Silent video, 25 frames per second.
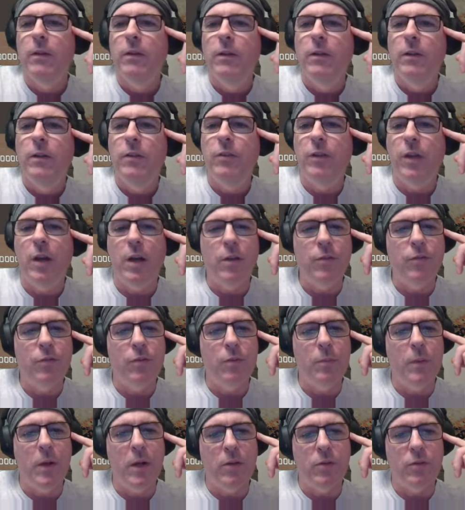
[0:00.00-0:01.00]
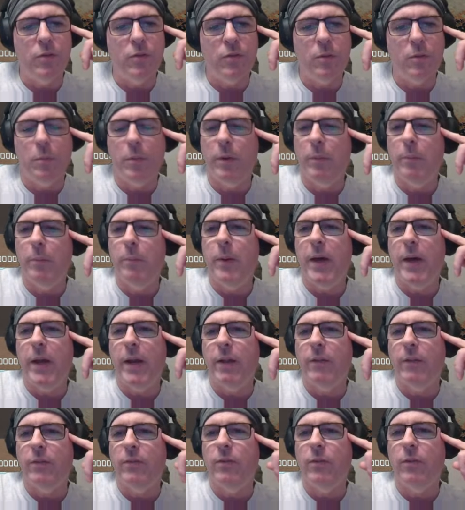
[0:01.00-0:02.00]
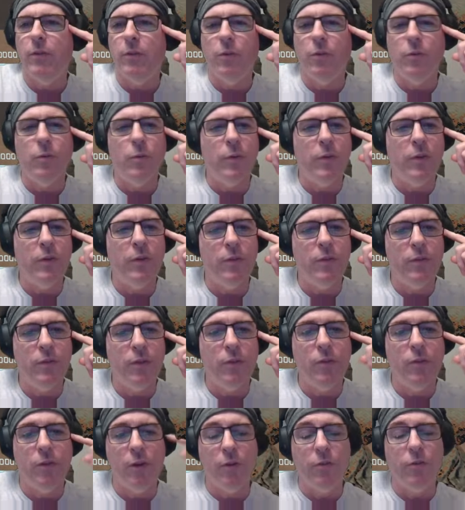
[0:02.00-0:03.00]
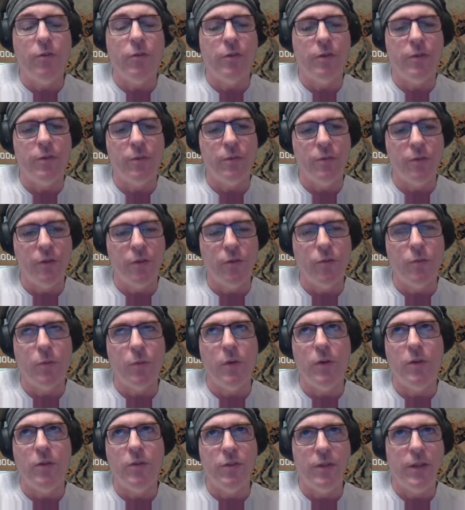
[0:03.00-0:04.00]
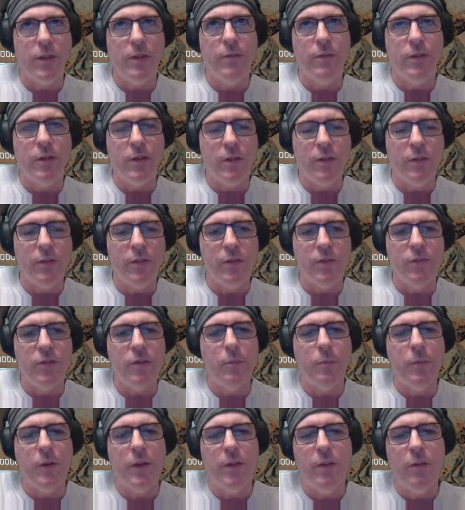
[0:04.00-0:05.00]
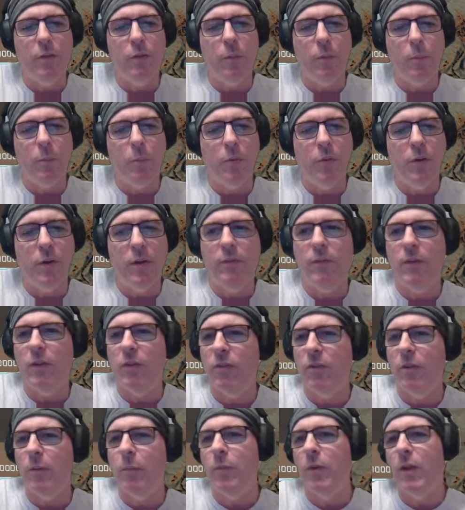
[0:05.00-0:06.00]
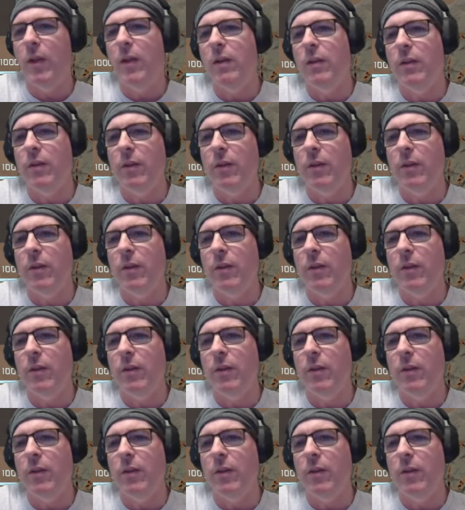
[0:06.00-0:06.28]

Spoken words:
These console modules are pretty badass too. Those weren't even in this update. They were the previous update.